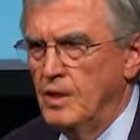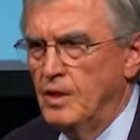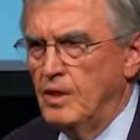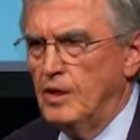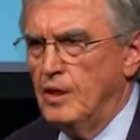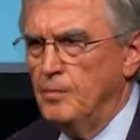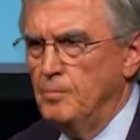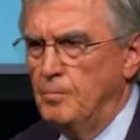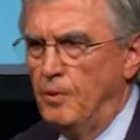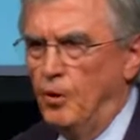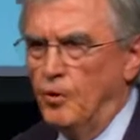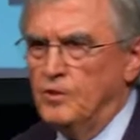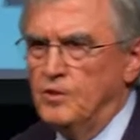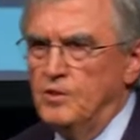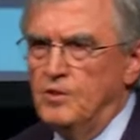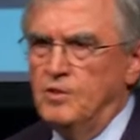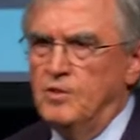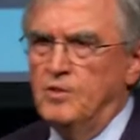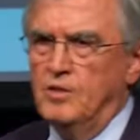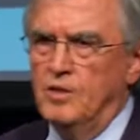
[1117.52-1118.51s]
He bought
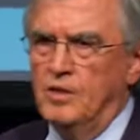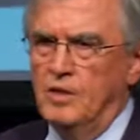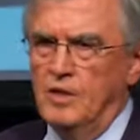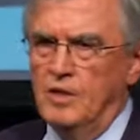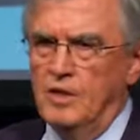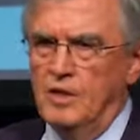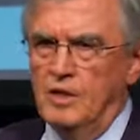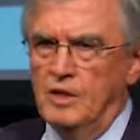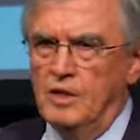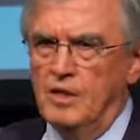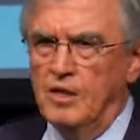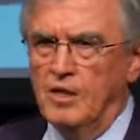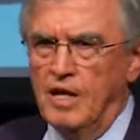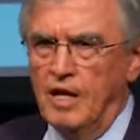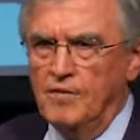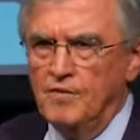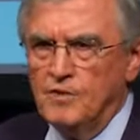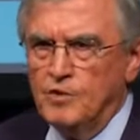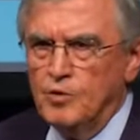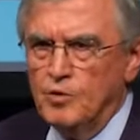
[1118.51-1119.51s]
it, he
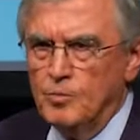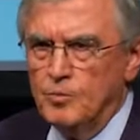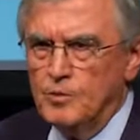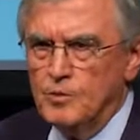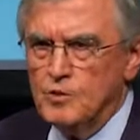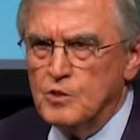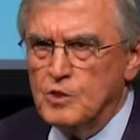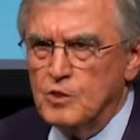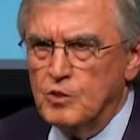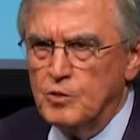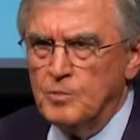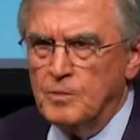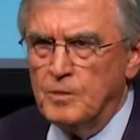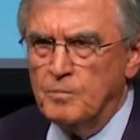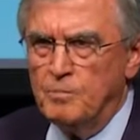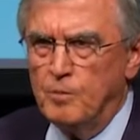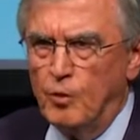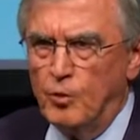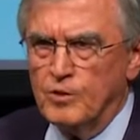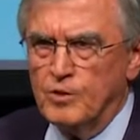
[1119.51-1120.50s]
gave it to a museum
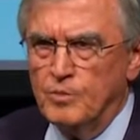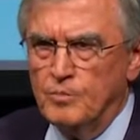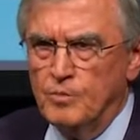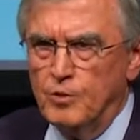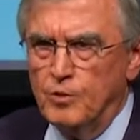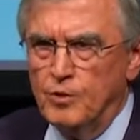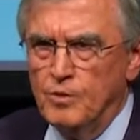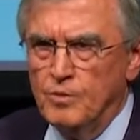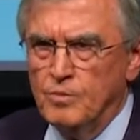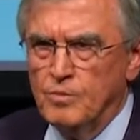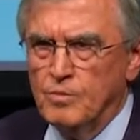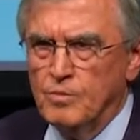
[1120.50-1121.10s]
in Baltimore.